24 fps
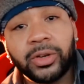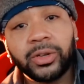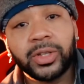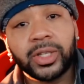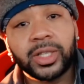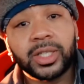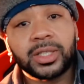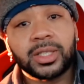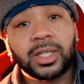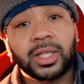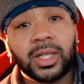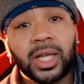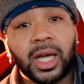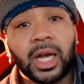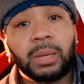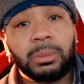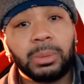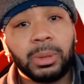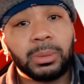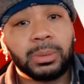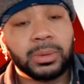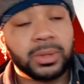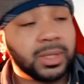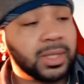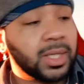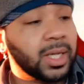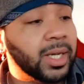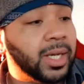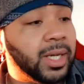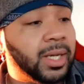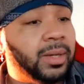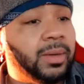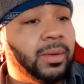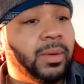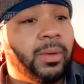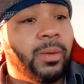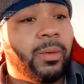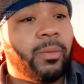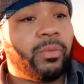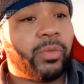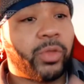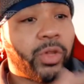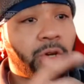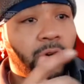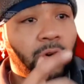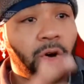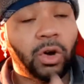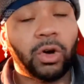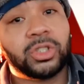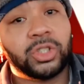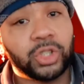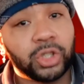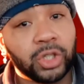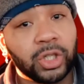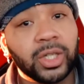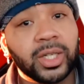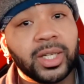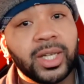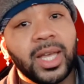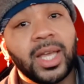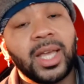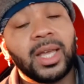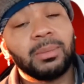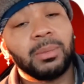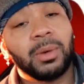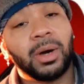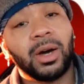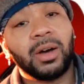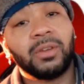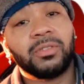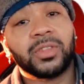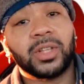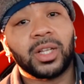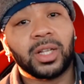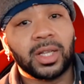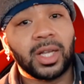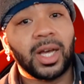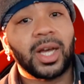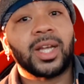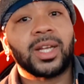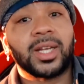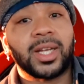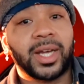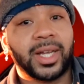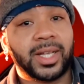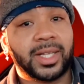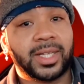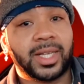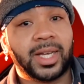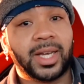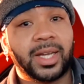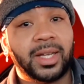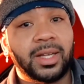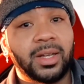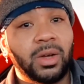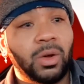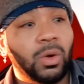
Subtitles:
this, a lot of people say the car should have came off the lot like that.